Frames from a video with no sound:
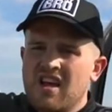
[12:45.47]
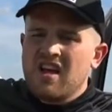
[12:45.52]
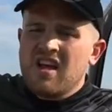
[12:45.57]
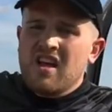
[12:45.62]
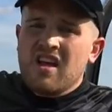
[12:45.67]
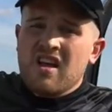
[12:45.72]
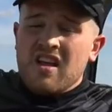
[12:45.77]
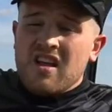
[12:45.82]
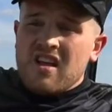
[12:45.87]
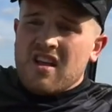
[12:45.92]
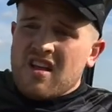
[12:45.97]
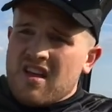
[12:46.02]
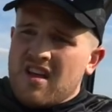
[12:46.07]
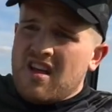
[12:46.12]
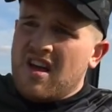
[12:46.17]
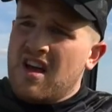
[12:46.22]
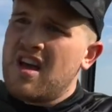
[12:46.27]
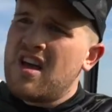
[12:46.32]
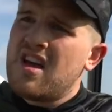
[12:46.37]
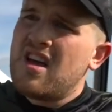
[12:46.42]
a van nearly went
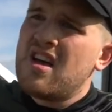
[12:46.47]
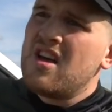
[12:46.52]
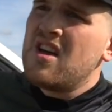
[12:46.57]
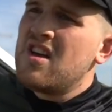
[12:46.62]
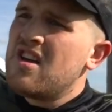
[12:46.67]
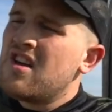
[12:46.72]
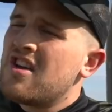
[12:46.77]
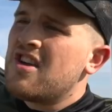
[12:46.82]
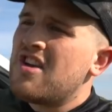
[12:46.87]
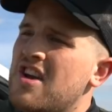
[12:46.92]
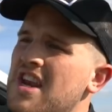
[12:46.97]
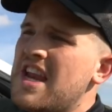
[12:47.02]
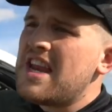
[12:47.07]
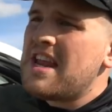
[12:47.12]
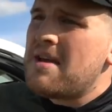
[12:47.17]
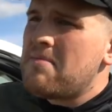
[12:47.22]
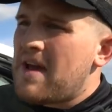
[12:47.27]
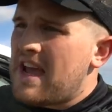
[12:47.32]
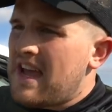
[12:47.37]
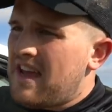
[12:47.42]
up. You're an
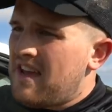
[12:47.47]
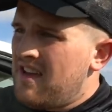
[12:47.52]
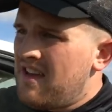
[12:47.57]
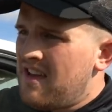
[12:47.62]
idiot, mate.